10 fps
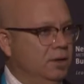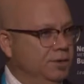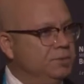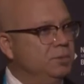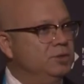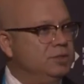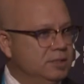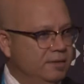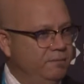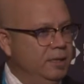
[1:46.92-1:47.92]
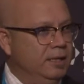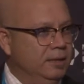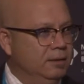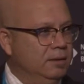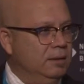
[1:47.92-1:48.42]
their contributions have
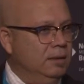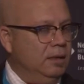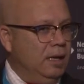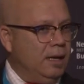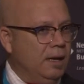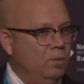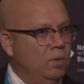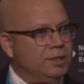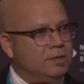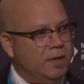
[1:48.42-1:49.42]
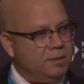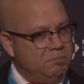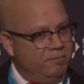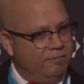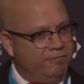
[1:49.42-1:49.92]
been, and what
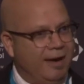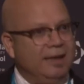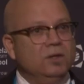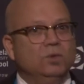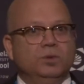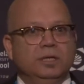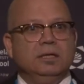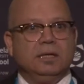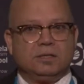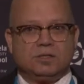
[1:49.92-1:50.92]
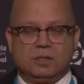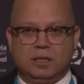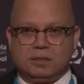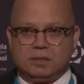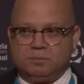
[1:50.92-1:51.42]
great value we
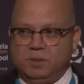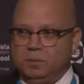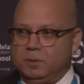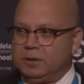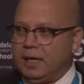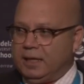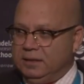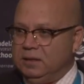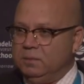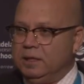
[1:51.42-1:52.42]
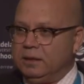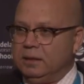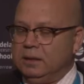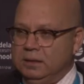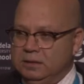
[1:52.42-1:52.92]
as people in academia
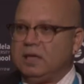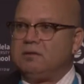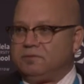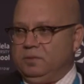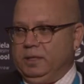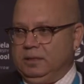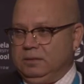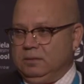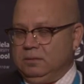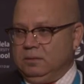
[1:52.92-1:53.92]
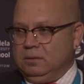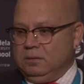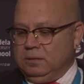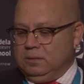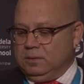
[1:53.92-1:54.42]
take from it,
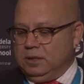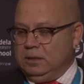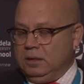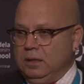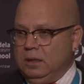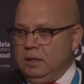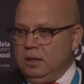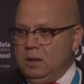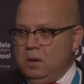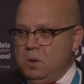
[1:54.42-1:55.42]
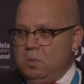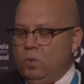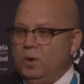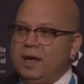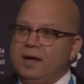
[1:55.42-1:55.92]
right?
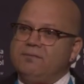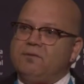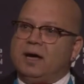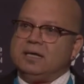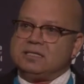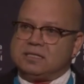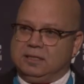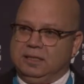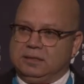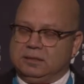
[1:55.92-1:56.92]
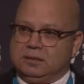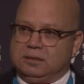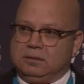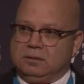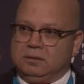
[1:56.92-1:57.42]
But what I've isolated
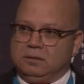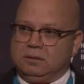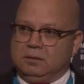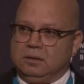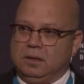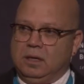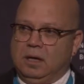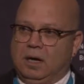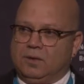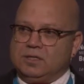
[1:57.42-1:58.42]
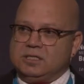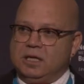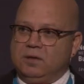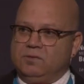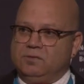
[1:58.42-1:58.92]
are a
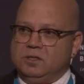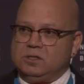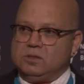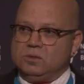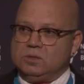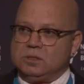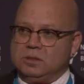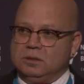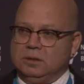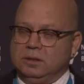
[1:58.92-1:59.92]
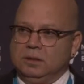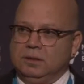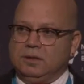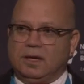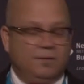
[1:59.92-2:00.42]
set of issues
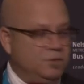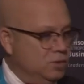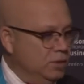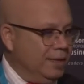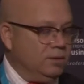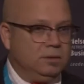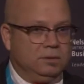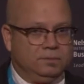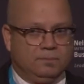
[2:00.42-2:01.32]
that have stood out.